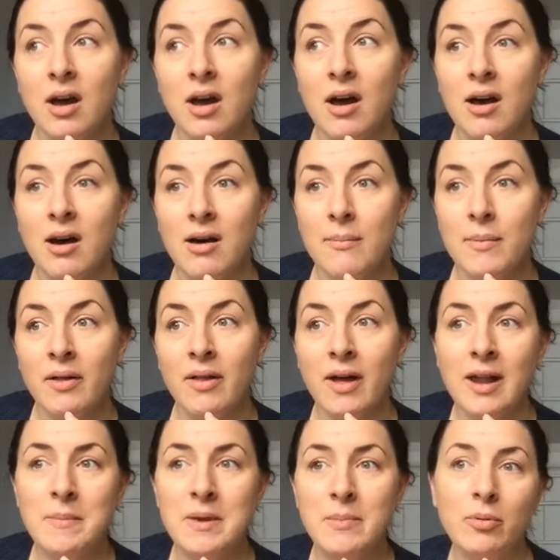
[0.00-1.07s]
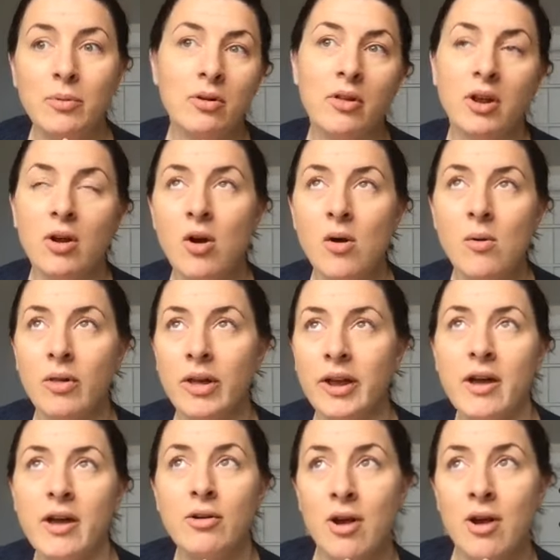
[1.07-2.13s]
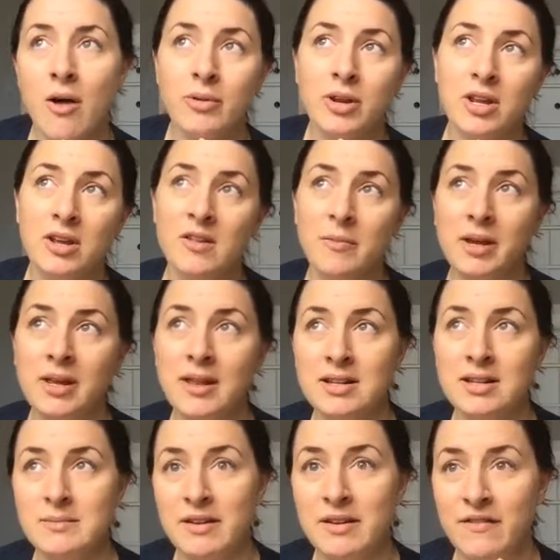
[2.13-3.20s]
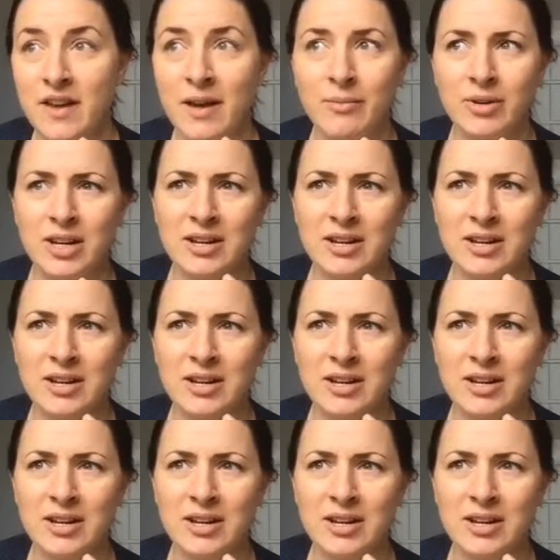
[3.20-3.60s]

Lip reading: a lot of people are like, oh, well, like, I don't know how I'm going to explain that to my family.